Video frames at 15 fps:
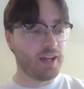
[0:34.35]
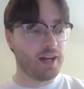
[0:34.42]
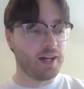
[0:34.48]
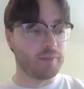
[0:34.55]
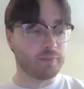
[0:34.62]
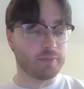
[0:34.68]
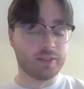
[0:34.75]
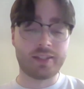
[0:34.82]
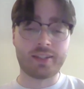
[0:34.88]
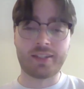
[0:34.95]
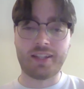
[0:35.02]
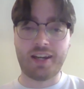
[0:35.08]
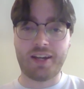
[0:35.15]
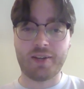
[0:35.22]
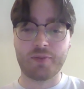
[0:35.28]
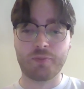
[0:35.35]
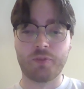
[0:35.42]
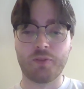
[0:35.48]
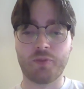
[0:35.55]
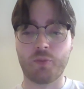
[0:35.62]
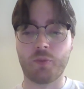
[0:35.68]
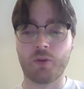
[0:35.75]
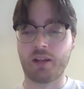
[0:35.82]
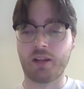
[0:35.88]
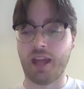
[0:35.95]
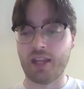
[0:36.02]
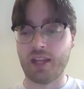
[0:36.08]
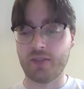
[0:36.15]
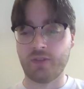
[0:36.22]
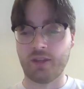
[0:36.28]
Let's start with what a
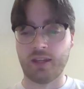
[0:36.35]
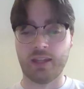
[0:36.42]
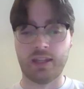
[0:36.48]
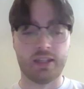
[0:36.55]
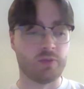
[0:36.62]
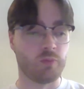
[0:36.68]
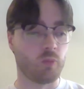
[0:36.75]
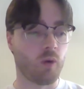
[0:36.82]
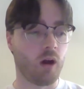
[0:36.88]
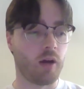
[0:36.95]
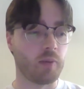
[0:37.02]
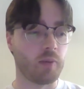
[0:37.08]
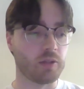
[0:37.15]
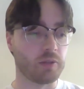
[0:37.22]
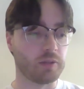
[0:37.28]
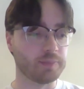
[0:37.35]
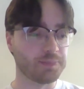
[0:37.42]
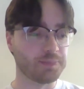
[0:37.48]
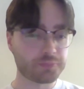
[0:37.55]
case feed is and why we do it.